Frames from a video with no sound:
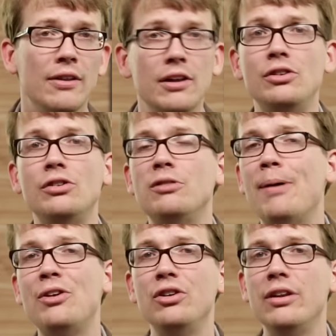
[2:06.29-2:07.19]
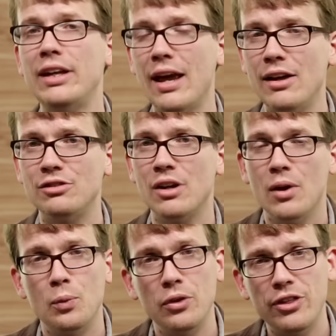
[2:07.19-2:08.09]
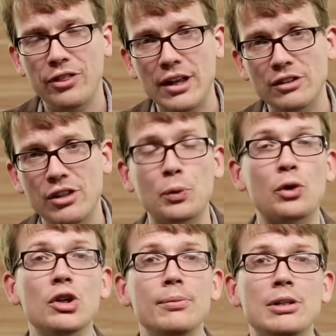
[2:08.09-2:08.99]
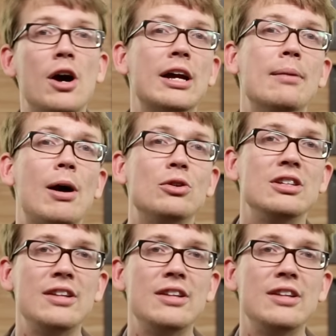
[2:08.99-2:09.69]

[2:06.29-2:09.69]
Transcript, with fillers: This is especially the case with the things that we're going to be talking about